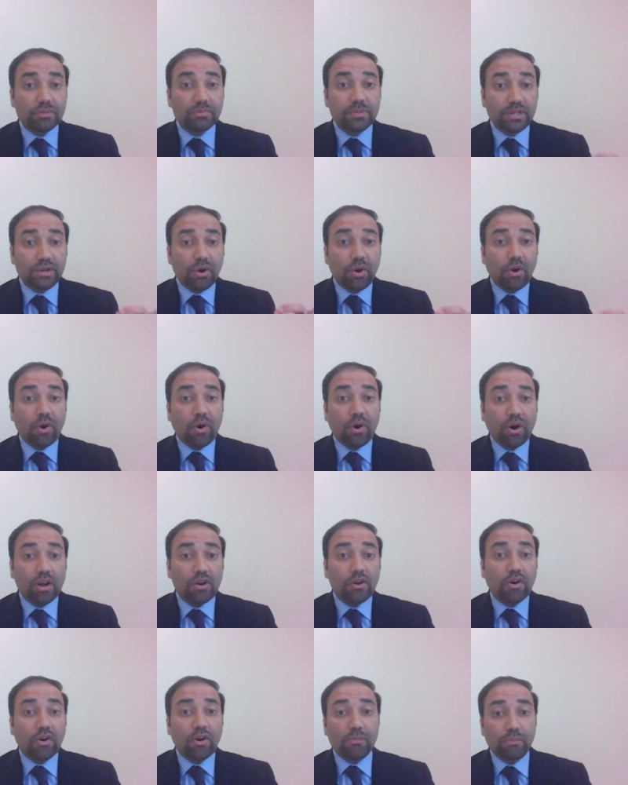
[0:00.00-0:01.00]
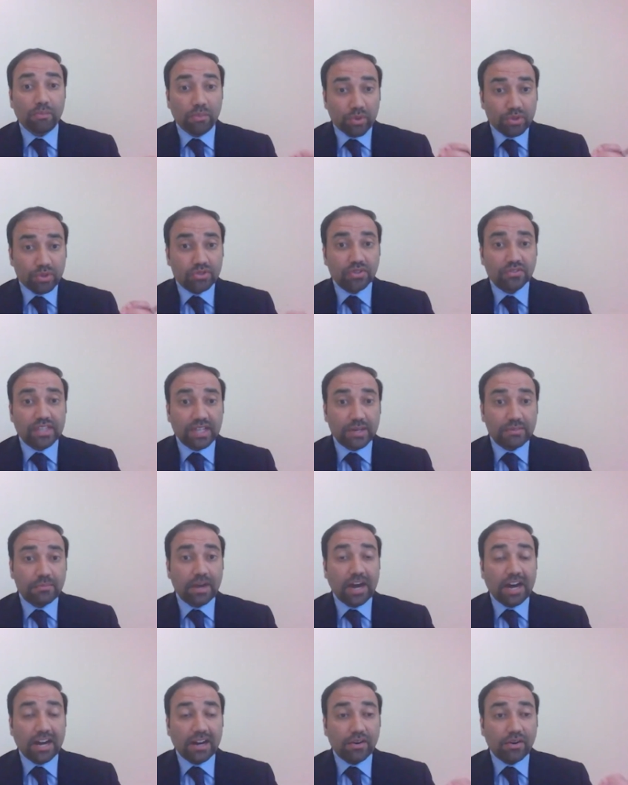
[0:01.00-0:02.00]
be all or most of them
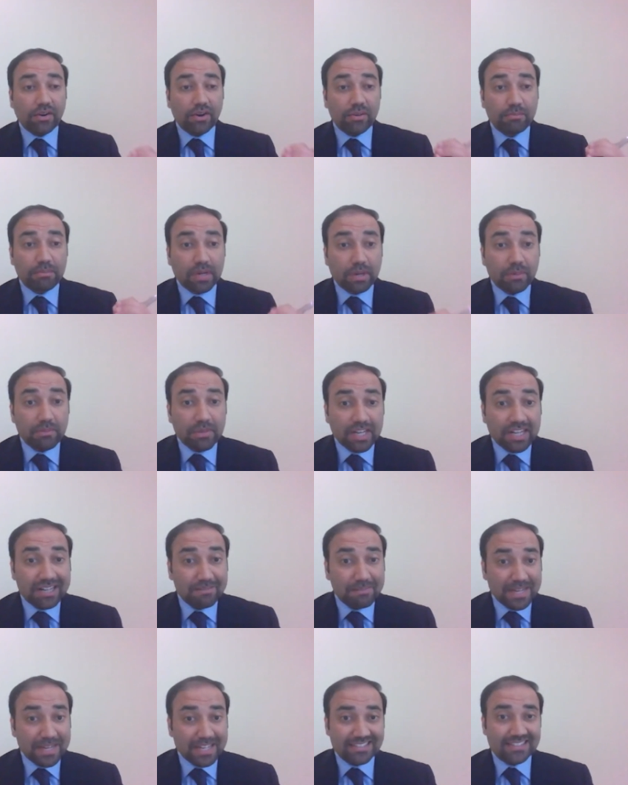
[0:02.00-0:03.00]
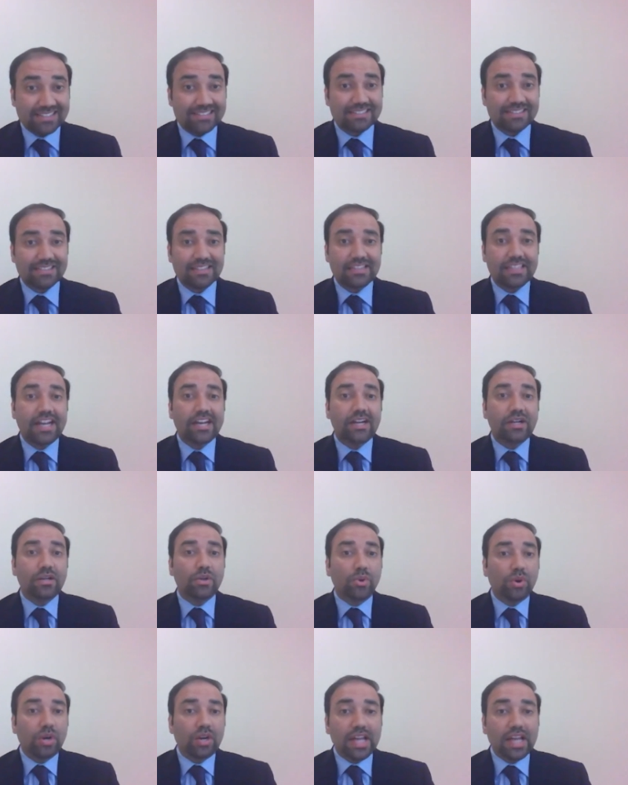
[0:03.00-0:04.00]
are on permanent basis. They
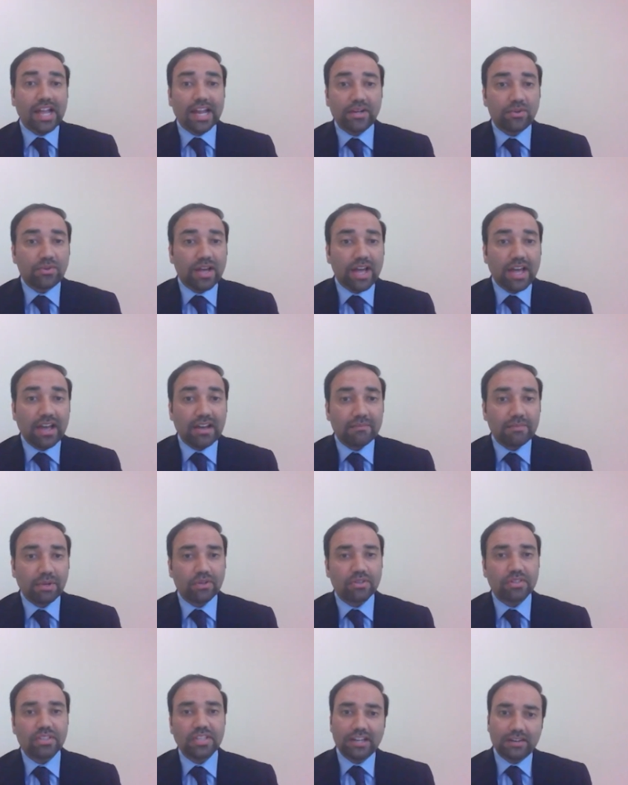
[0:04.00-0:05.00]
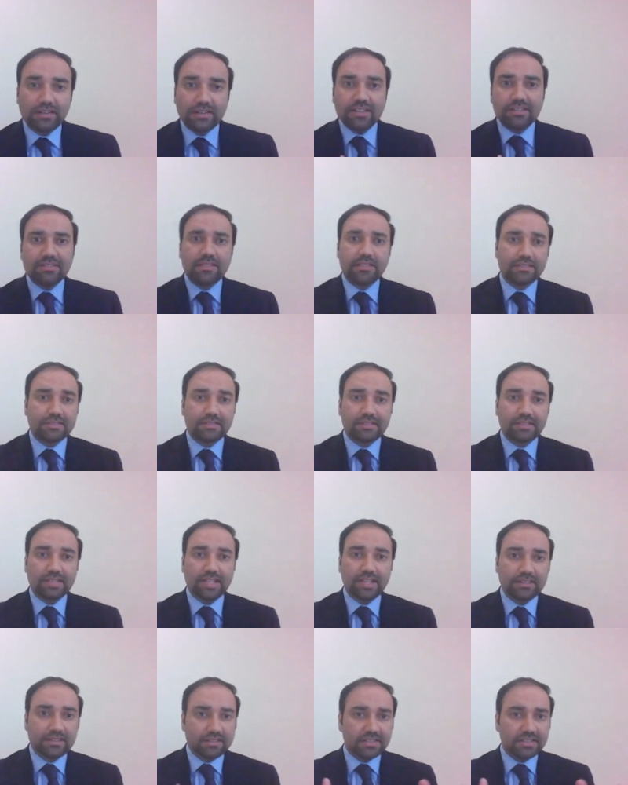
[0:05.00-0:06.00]
don't like to have, because they're investors.
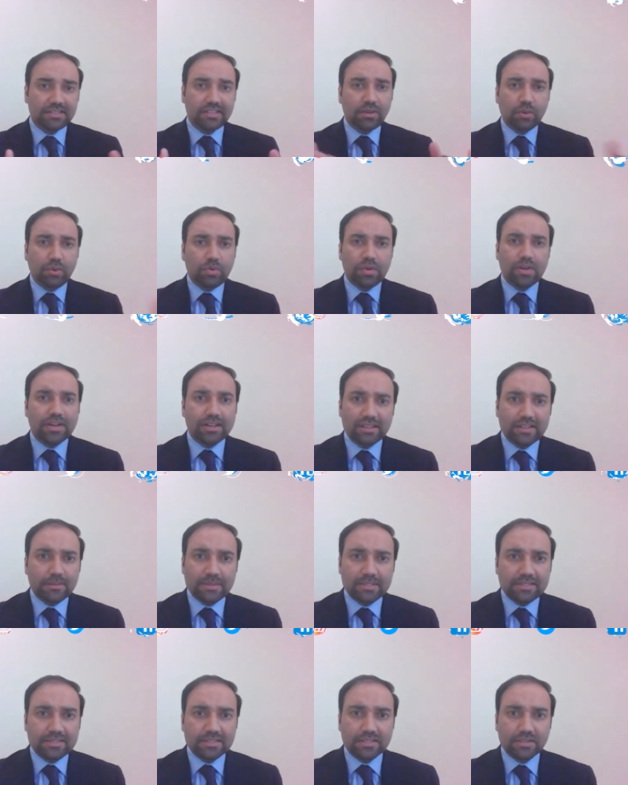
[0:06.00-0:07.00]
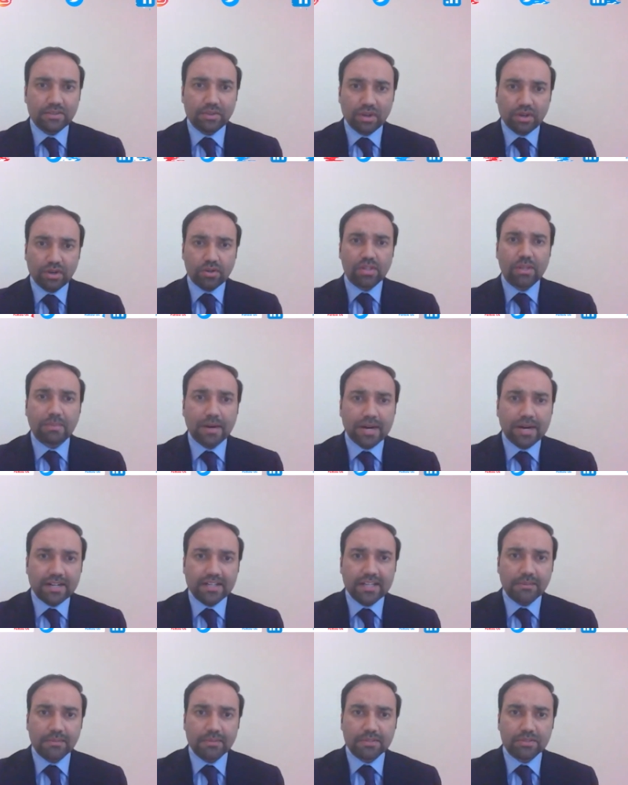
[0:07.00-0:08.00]
They see who will run the business. You are all the
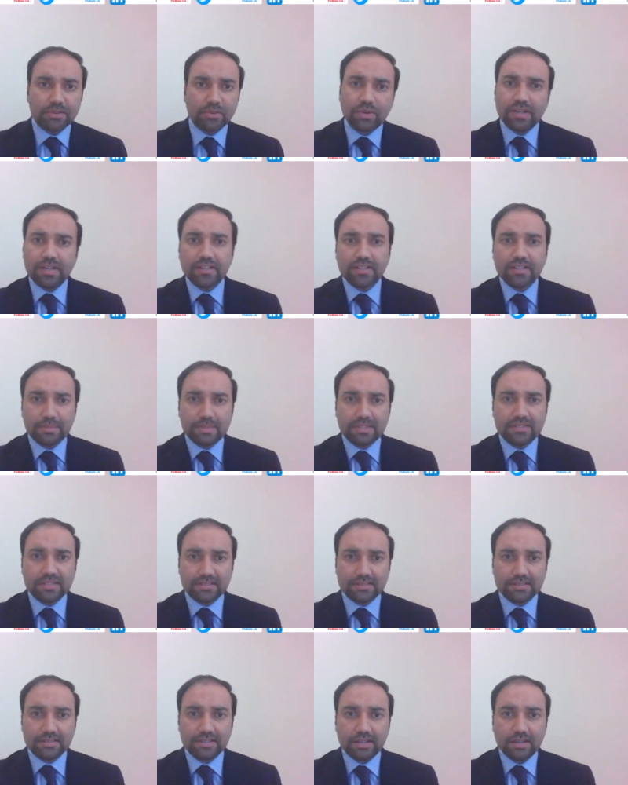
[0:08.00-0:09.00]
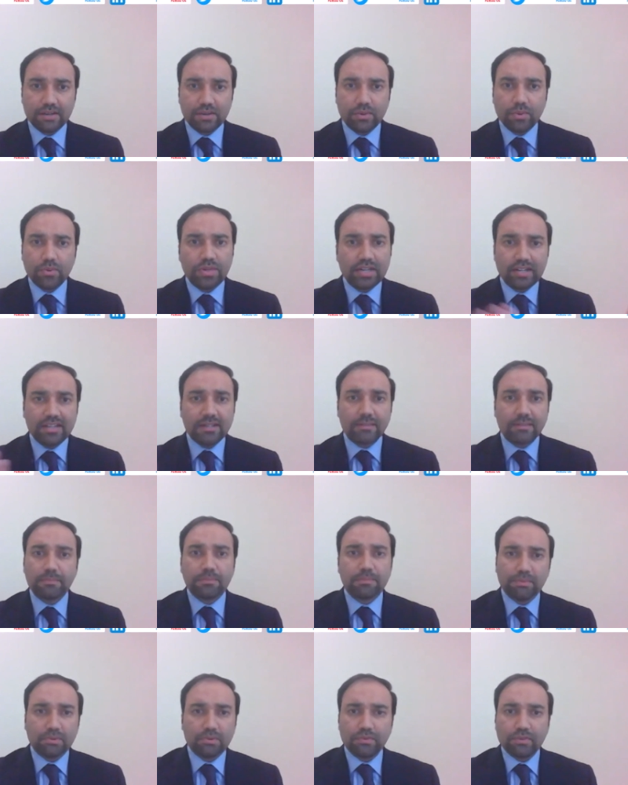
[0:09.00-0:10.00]
part-timers. Who will run the business? Who did the
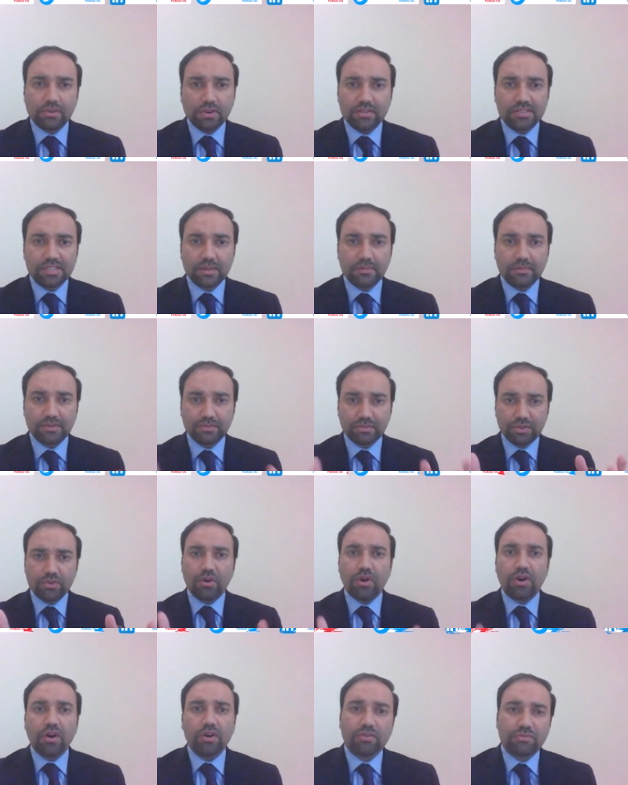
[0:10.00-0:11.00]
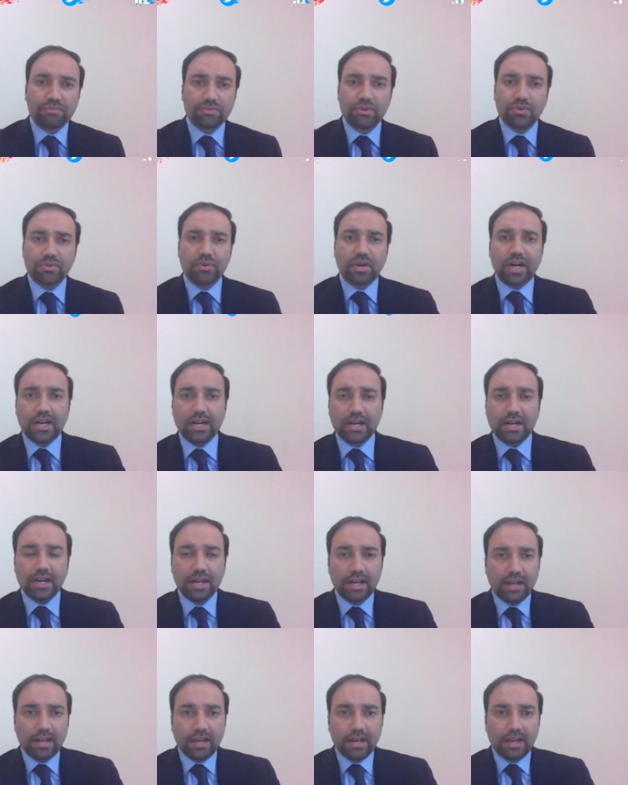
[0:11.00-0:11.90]
proof of concept? If you, all of you are